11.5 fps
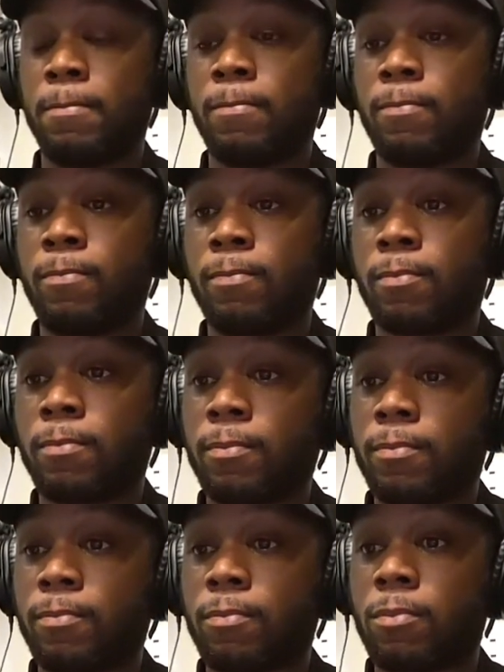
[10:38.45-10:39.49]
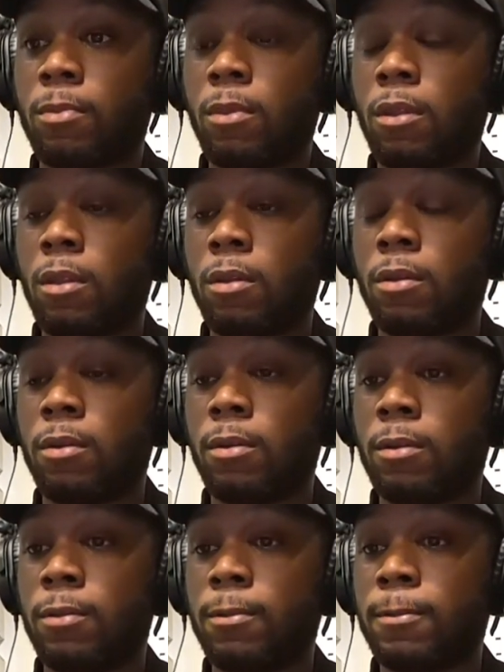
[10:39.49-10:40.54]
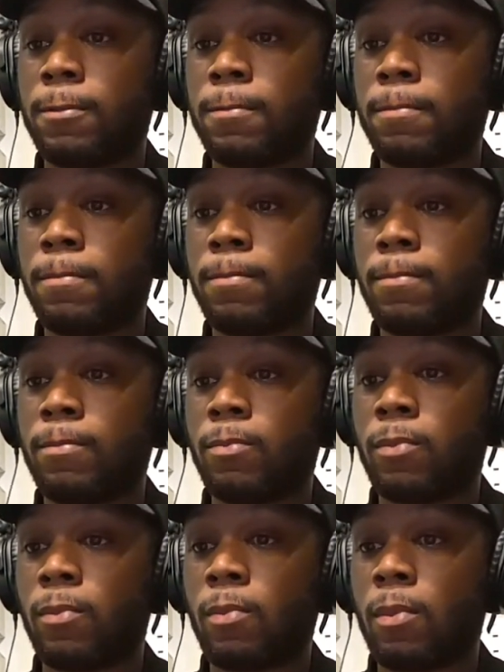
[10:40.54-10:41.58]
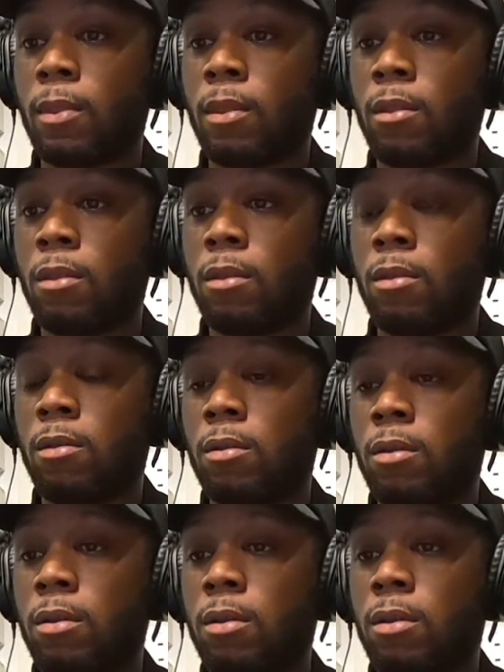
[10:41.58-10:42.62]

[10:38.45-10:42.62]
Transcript: Nobody speaks.